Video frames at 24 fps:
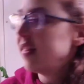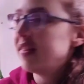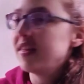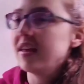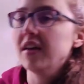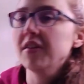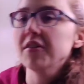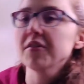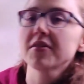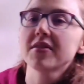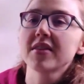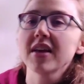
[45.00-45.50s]

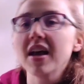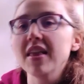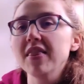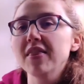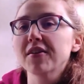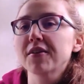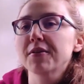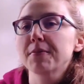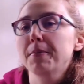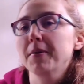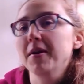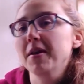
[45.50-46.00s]
The other side
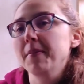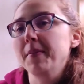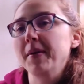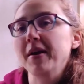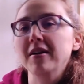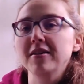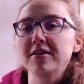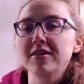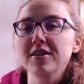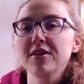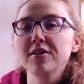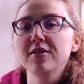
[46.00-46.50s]
looks pretty
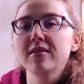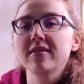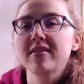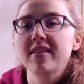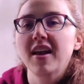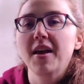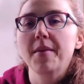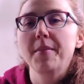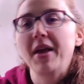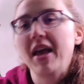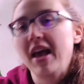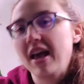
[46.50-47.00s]
bare too, because
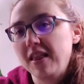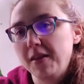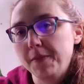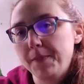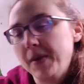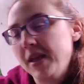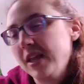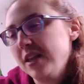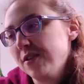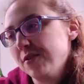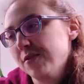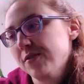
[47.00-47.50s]
I got my
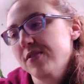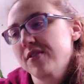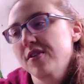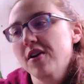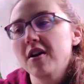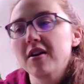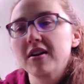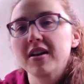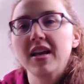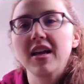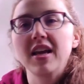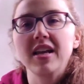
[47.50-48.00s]
jalapenos
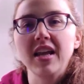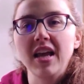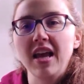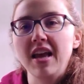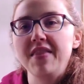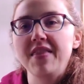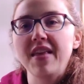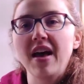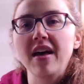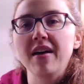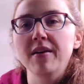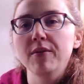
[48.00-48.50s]
started,
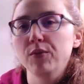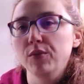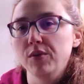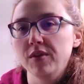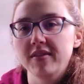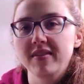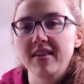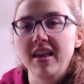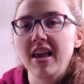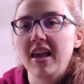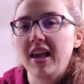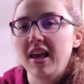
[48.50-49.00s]
and that
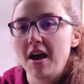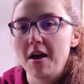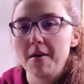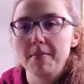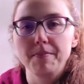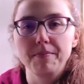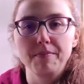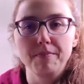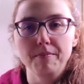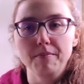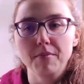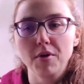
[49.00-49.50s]
will take
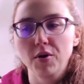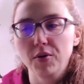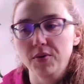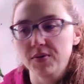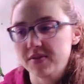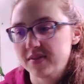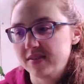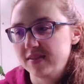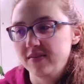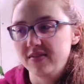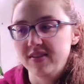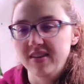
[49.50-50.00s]
up
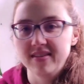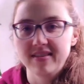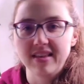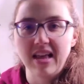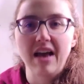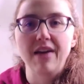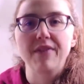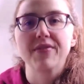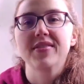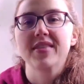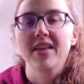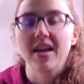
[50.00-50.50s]
most of this
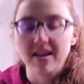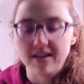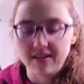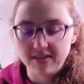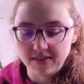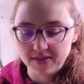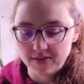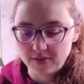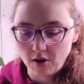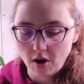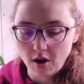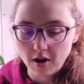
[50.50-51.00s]
half side of
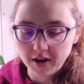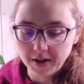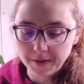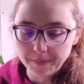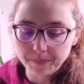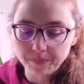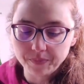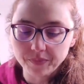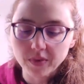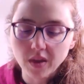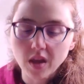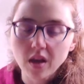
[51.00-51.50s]
this
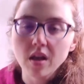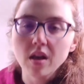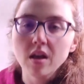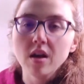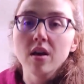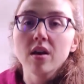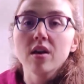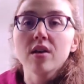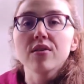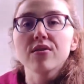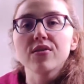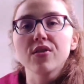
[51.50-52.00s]
garden.
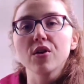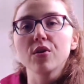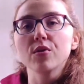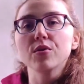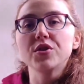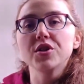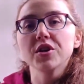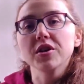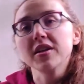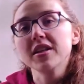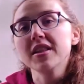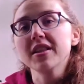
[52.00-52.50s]
So
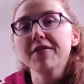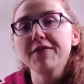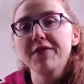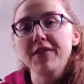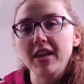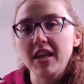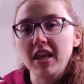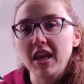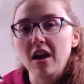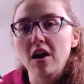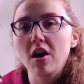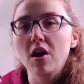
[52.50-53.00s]
during the
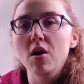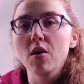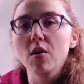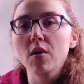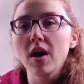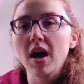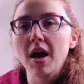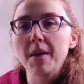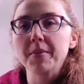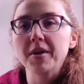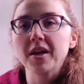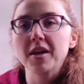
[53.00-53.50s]
video,
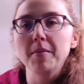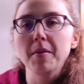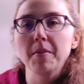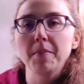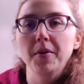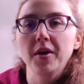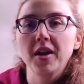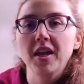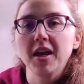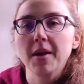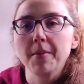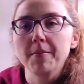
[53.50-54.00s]
I'm going to be
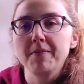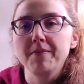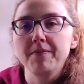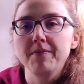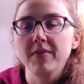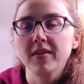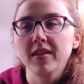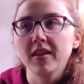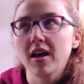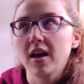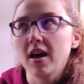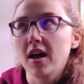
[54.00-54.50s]
putting up
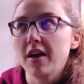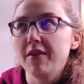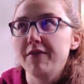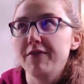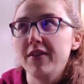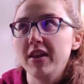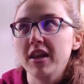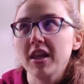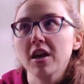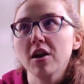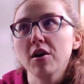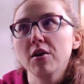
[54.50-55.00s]

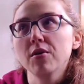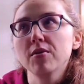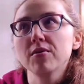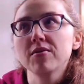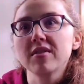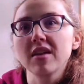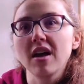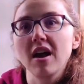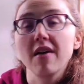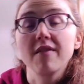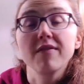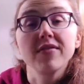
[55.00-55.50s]

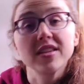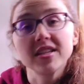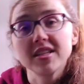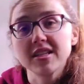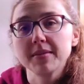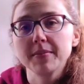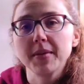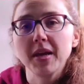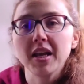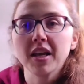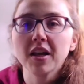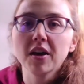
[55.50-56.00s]
videos of the
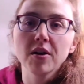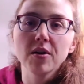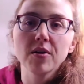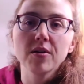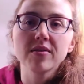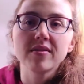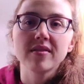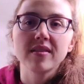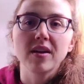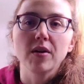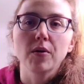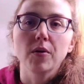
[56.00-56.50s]

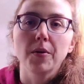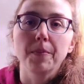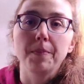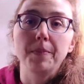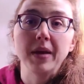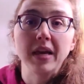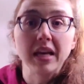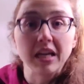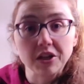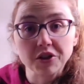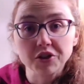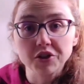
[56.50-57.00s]
tomatoes or
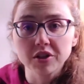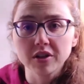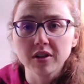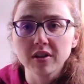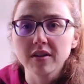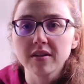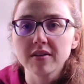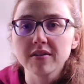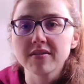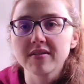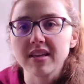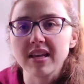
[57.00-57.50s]

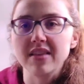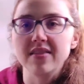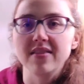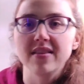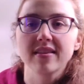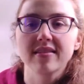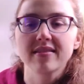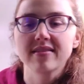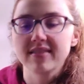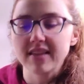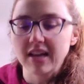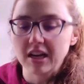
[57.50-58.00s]
pictures in
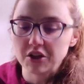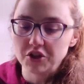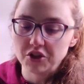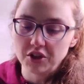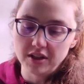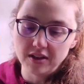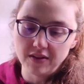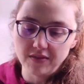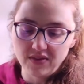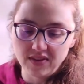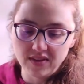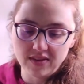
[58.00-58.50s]
this
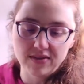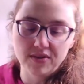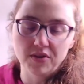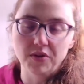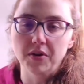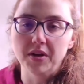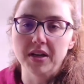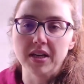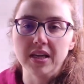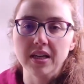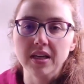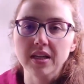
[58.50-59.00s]
section of the
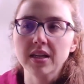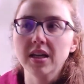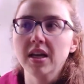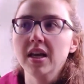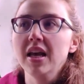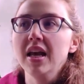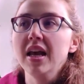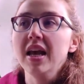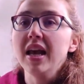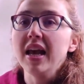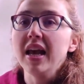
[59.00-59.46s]
screen.